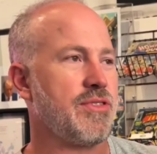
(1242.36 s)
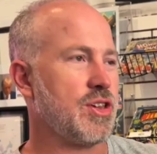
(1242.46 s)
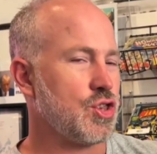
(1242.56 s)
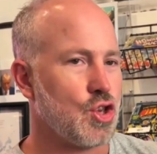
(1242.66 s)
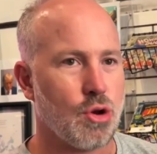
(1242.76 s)

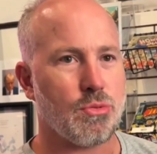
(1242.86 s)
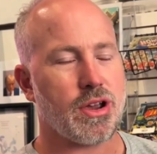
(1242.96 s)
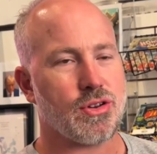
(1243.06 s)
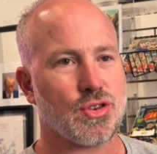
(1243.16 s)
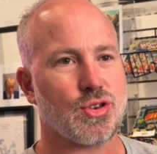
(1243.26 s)
Via Zoom or at
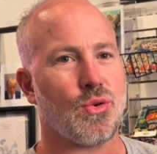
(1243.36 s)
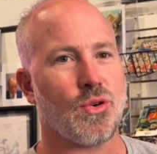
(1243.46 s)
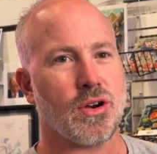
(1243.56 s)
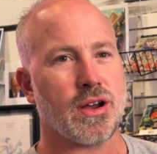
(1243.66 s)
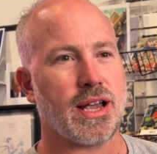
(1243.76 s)
your
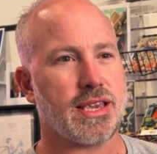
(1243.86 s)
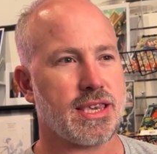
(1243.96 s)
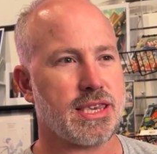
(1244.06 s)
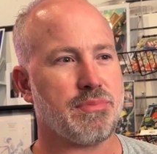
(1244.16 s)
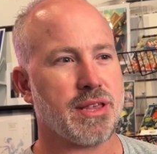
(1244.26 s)
store, it's
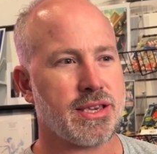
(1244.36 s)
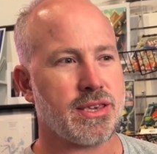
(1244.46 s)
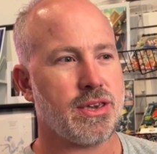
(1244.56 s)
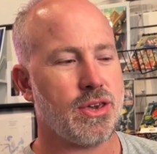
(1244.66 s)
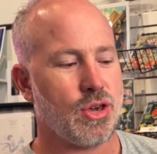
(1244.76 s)
as simple as
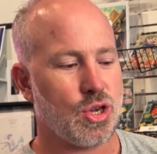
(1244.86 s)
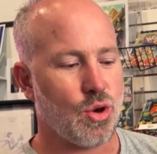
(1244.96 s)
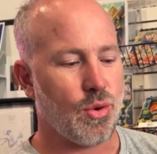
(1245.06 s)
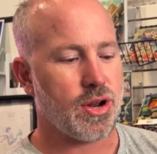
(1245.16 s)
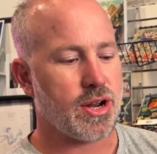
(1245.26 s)

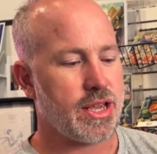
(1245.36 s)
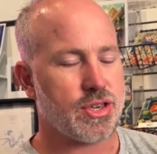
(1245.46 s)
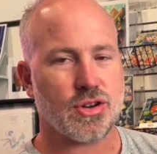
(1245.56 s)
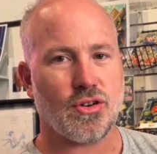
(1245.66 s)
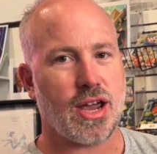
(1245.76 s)
going on
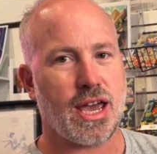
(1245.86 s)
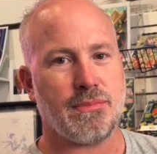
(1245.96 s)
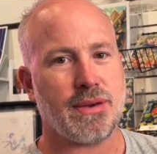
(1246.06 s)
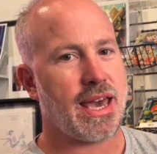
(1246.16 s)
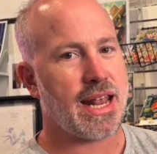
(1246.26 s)

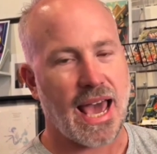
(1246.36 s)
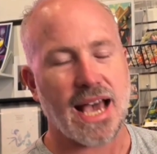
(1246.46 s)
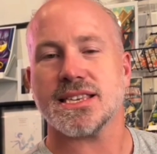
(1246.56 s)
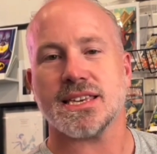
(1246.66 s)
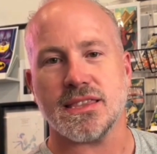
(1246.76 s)
Instagram and
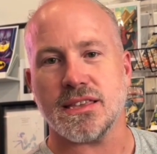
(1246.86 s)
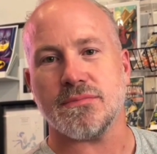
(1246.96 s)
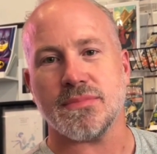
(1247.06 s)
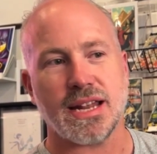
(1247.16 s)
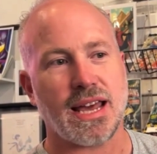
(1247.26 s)
asking
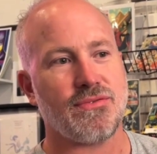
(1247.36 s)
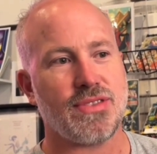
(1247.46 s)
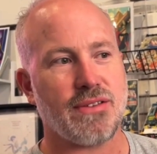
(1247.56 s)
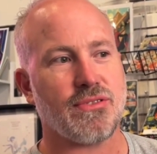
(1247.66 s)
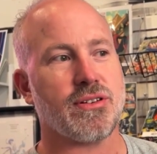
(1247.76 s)
them. And I've
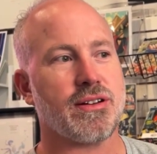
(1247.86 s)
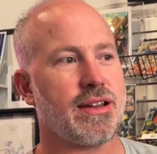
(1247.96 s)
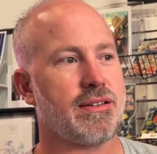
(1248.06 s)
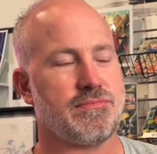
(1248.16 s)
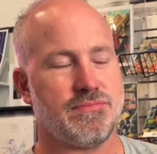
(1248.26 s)

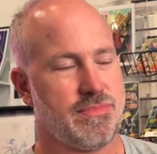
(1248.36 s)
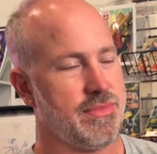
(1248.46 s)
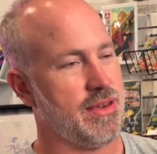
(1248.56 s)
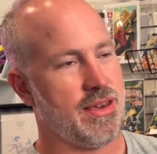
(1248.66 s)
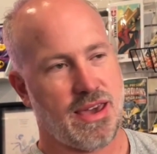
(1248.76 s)
never,
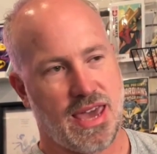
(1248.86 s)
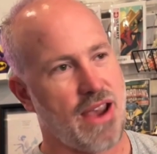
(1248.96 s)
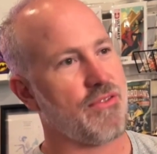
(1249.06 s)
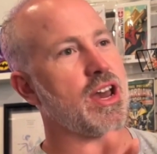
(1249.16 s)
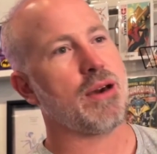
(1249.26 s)

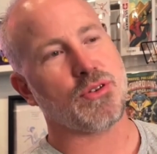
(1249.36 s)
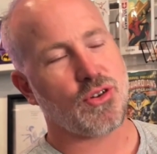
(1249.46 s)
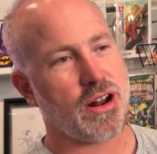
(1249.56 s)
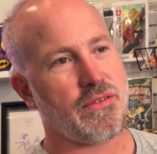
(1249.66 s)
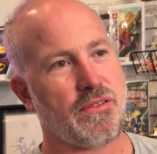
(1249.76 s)
every comic
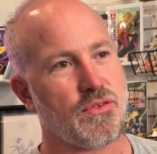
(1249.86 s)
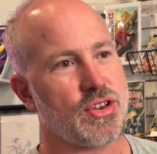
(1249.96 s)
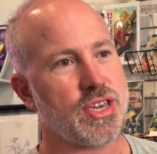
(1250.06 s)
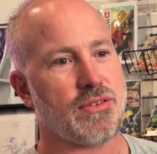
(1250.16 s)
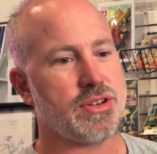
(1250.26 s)
creator I've ever
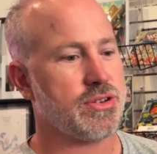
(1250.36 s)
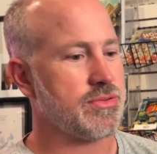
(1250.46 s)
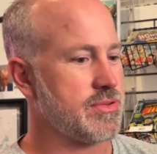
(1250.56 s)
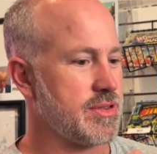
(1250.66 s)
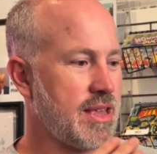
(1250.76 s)
reached out to,
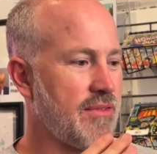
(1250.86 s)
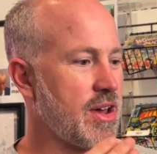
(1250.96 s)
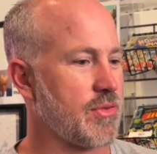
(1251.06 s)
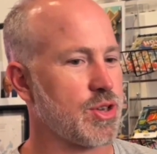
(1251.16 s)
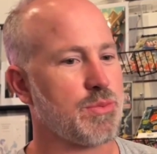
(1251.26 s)
I've
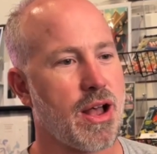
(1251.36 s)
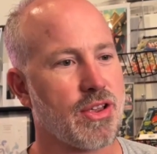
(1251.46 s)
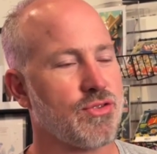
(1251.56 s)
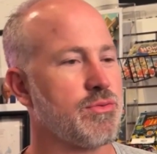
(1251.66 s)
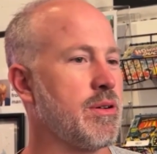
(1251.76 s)
gotten a
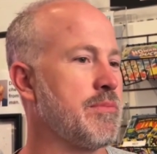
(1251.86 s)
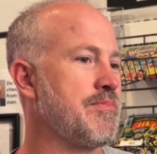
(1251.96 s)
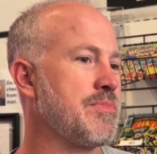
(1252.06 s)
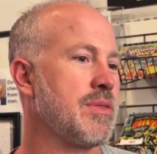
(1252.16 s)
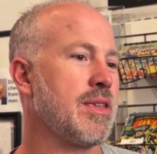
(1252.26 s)
response from
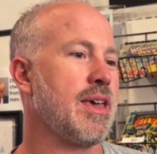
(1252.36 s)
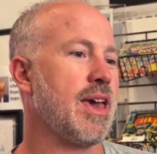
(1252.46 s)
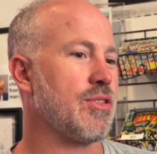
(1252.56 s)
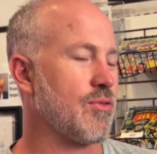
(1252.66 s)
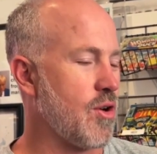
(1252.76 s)
them.
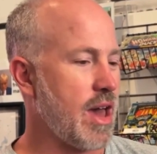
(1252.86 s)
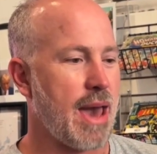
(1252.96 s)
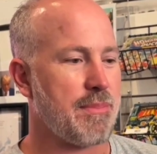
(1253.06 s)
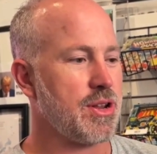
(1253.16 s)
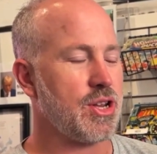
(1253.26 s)
And they're all
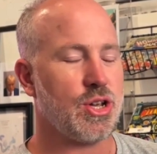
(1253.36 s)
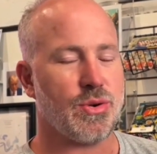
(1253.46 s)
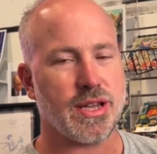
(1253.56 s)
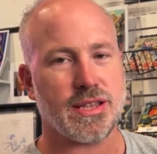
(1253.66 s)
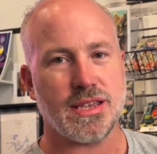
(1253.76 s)
happy to do
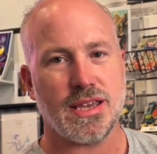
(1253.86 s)
it.